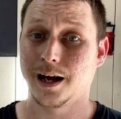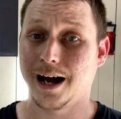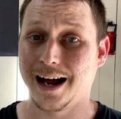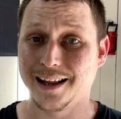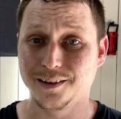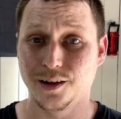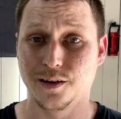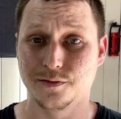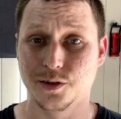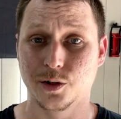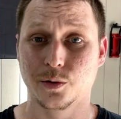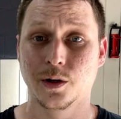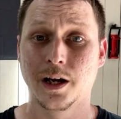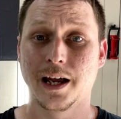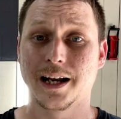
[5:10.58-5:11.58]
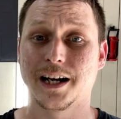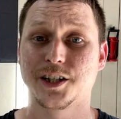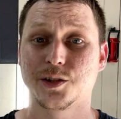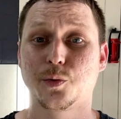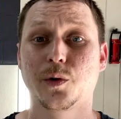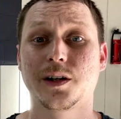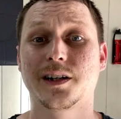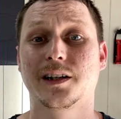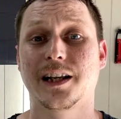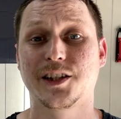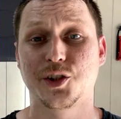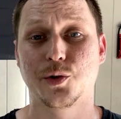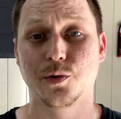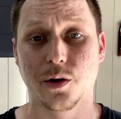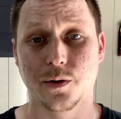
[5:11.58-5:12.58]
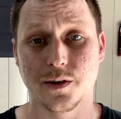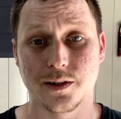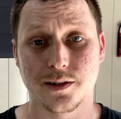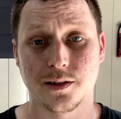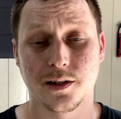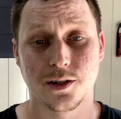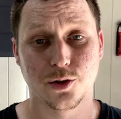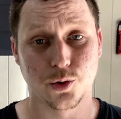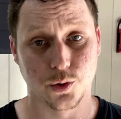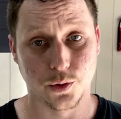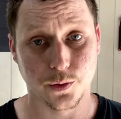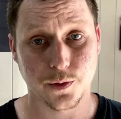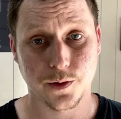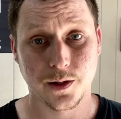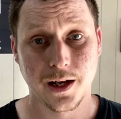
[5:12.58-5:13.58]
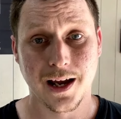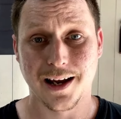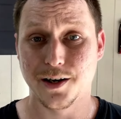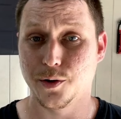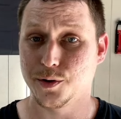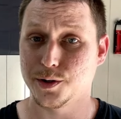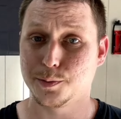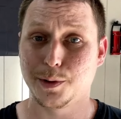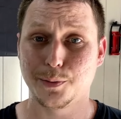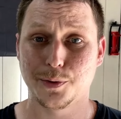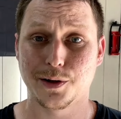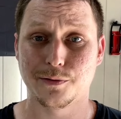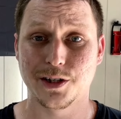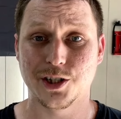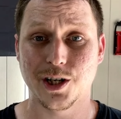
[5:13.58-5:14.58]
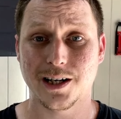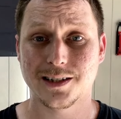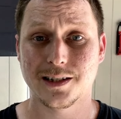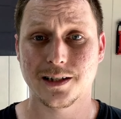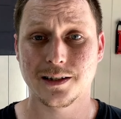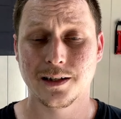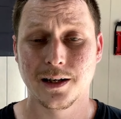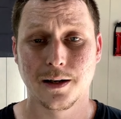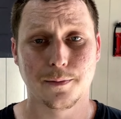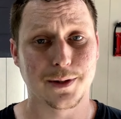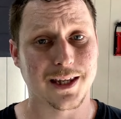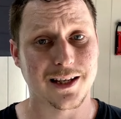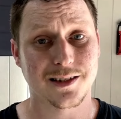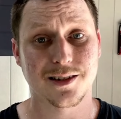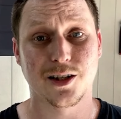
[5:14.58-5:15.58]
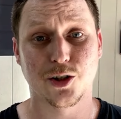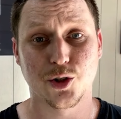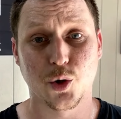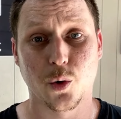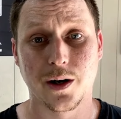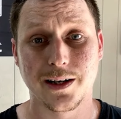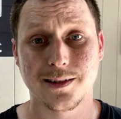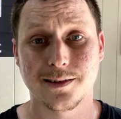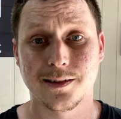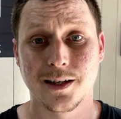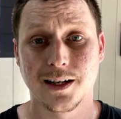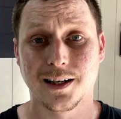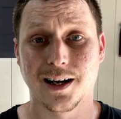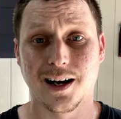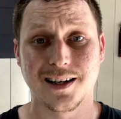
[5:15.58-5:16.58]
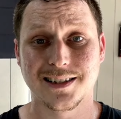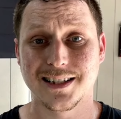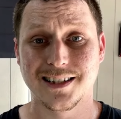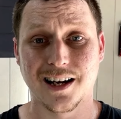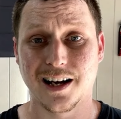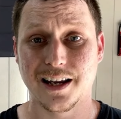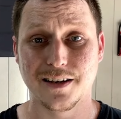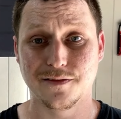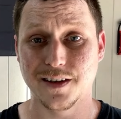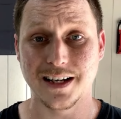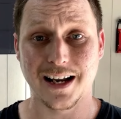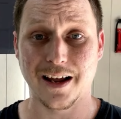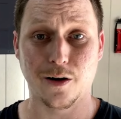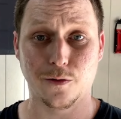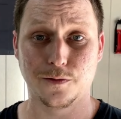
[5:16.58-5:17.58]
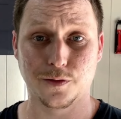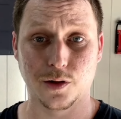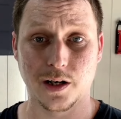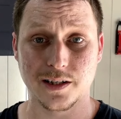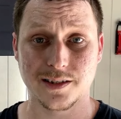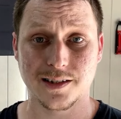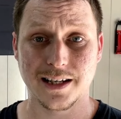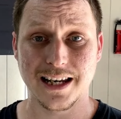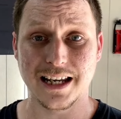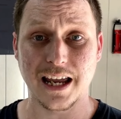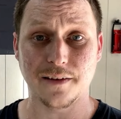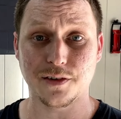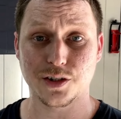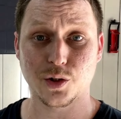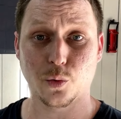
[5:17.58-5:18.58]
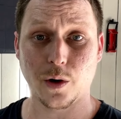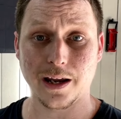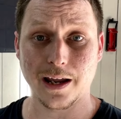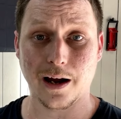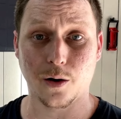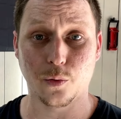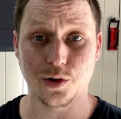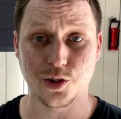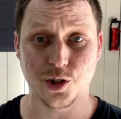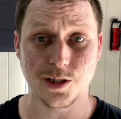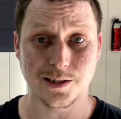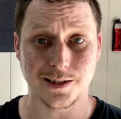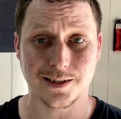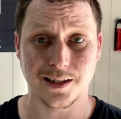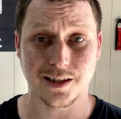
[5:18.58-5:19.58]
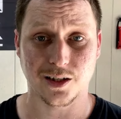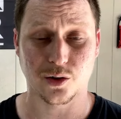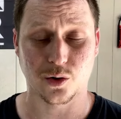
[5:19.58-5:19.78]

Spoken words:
I love you. And I just wanted to let you know this truth. I know there's people that reject it, but that's their choice. God did not invent hell for us. He gave us a way out with Jesus at the